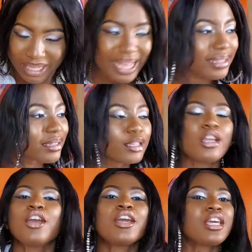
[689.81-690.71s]
as in
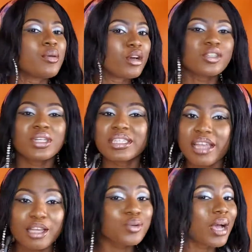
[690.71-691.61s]
you're just there
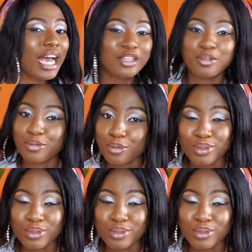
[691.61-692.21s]
to catch cruise,